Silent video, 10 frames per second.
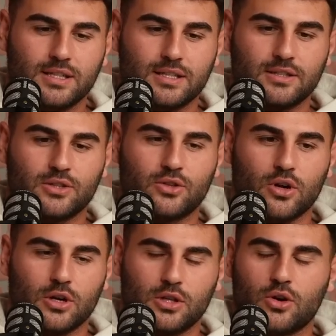
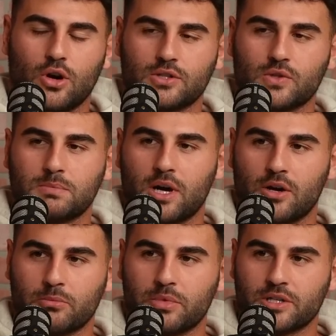lacrosse. Lacrosse was my
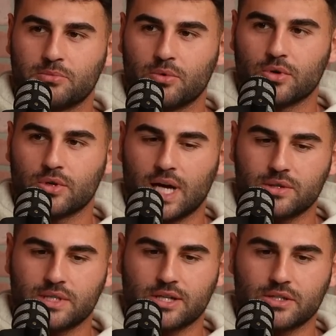other big sport. I
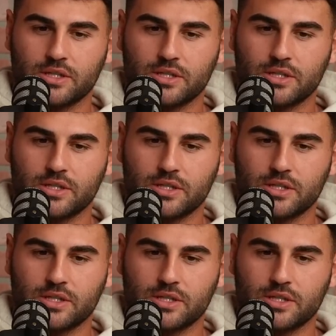was actually